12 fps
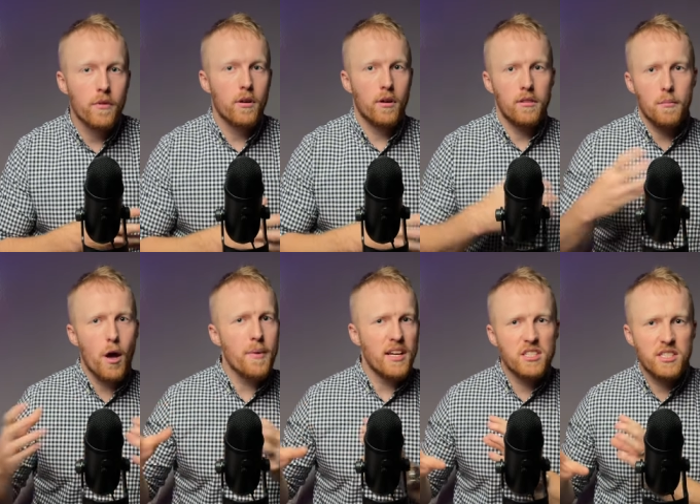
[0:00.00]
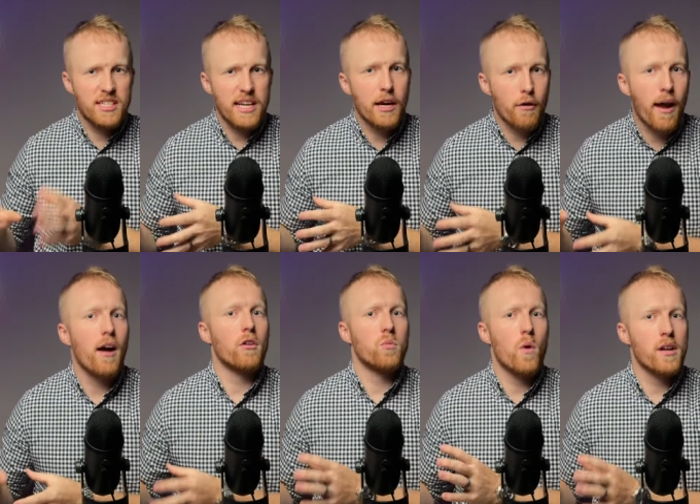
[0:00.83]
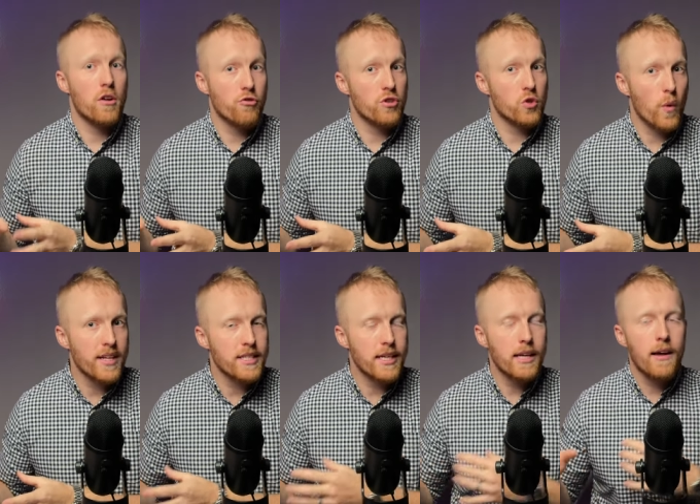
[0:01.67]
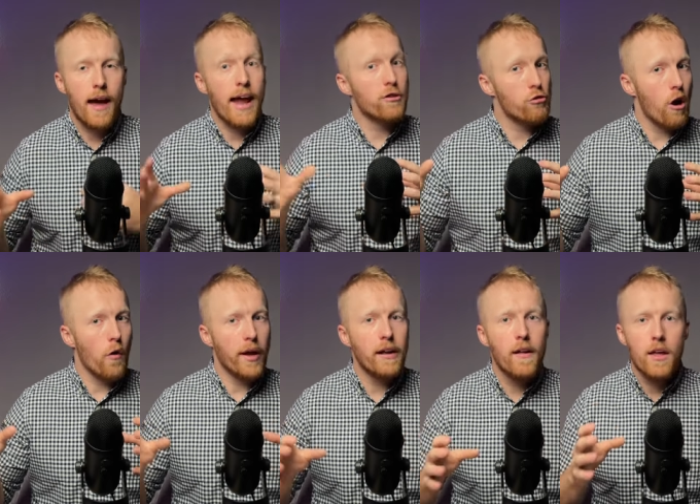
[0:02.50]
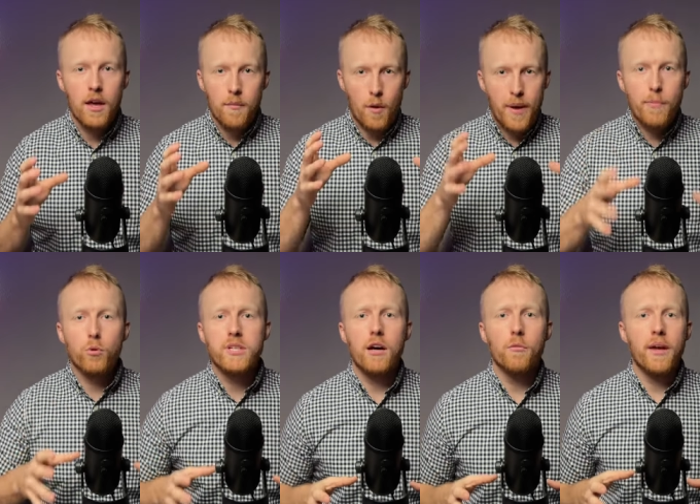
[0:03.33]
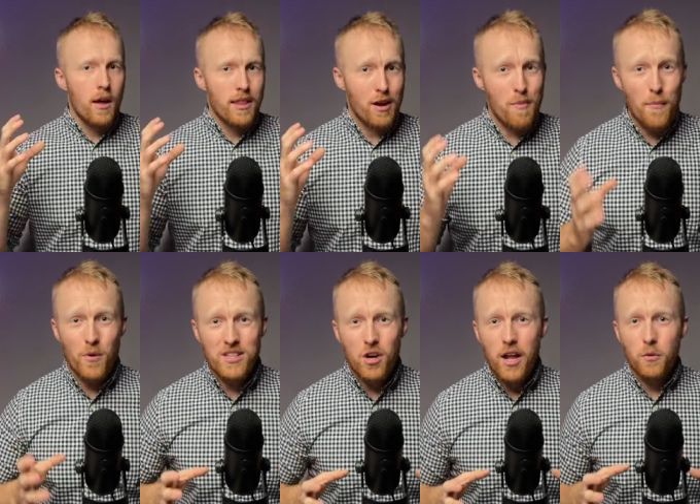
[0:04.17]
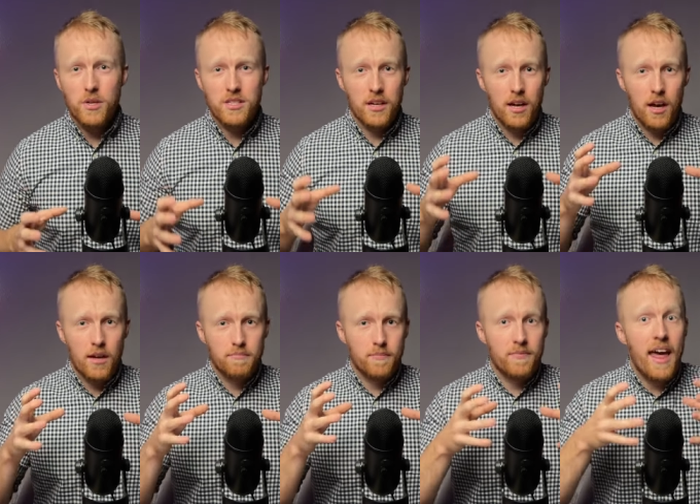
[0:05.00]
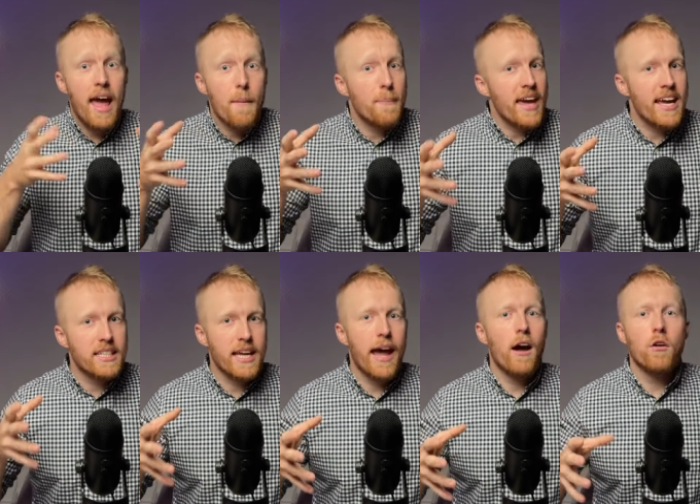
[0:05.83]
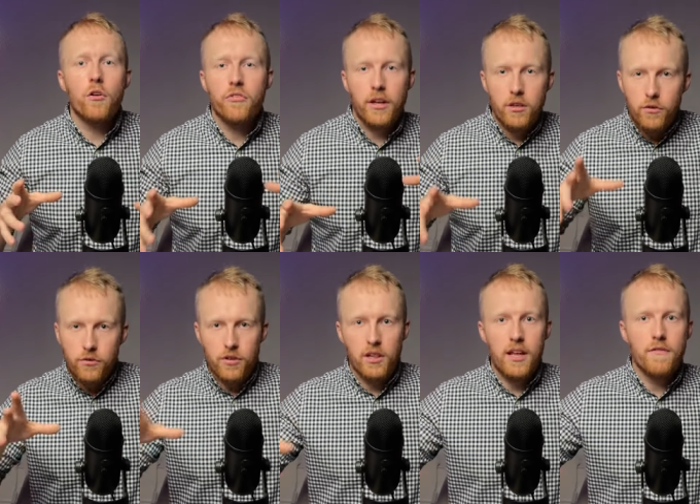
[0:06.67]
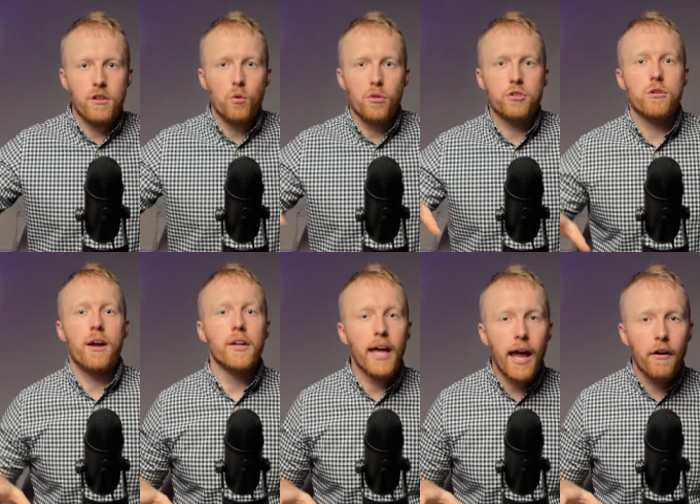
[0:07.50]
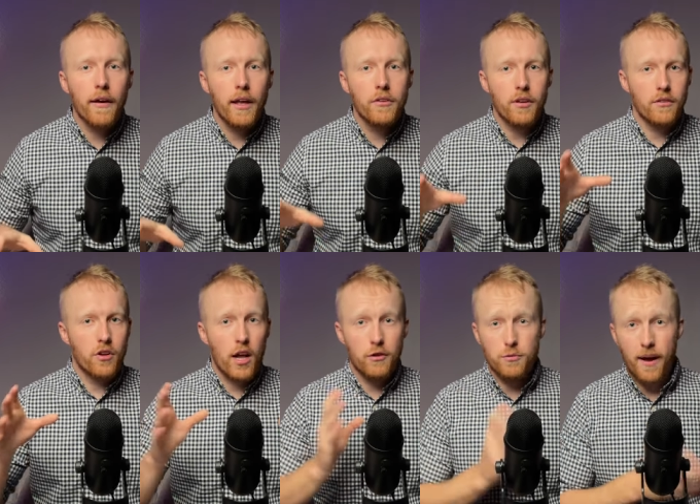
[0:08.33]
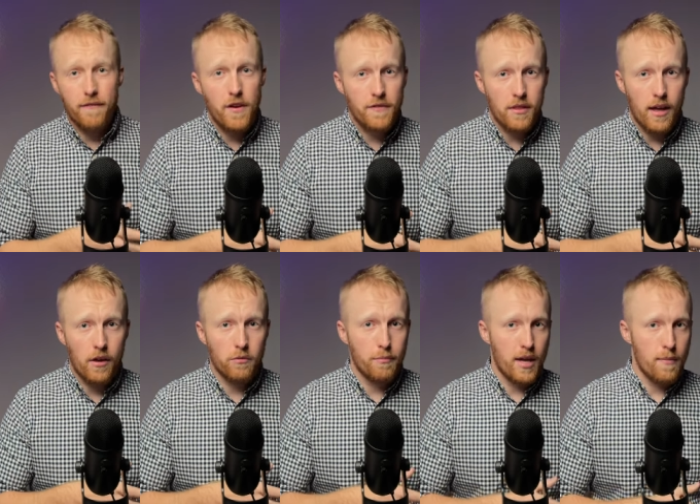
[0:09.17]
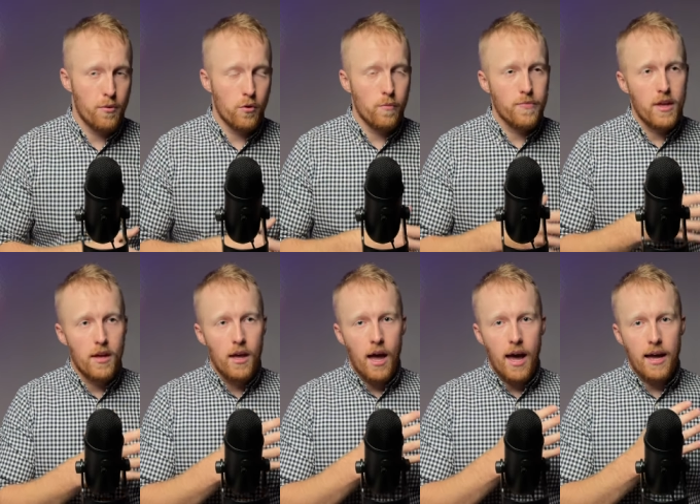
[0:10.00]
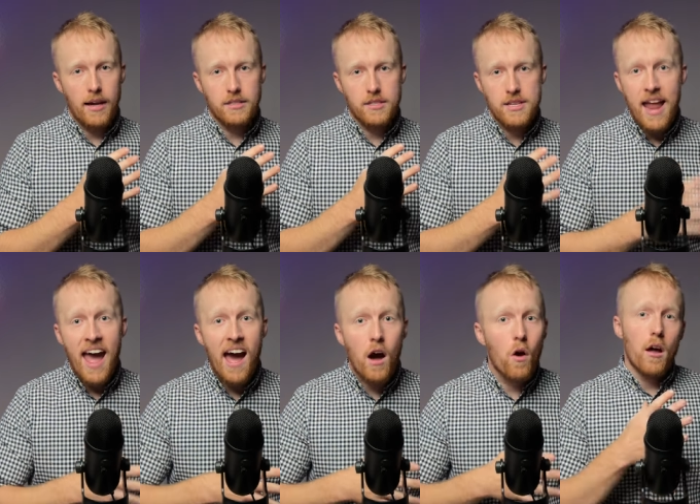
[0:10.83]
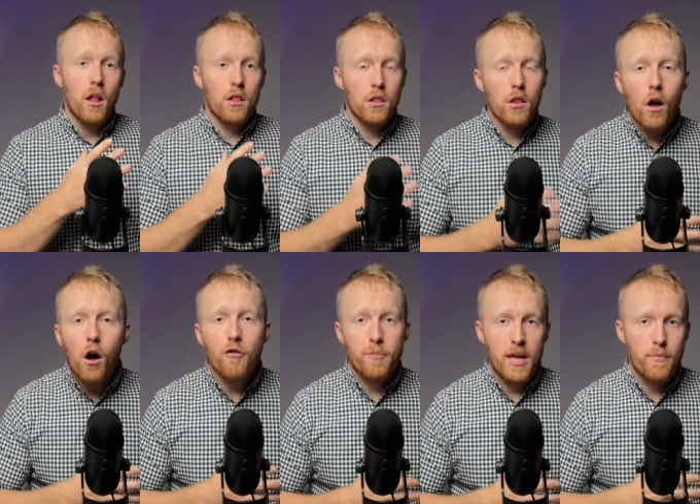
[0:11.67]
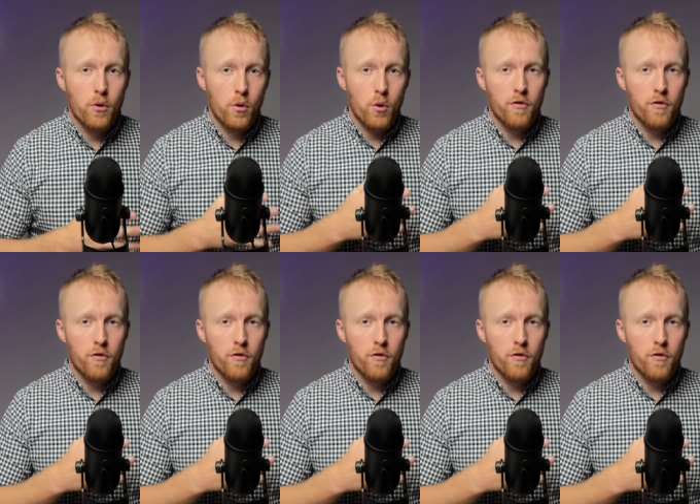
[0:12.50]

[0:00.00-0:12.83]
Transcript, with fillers: At the moment, it's sitting around 120 and growing. But people tell me, I remember when Tyler was a, a their big town because they used to live in all the surrounding areas, and Tyler was about 50,000 people. And now a lot of people who have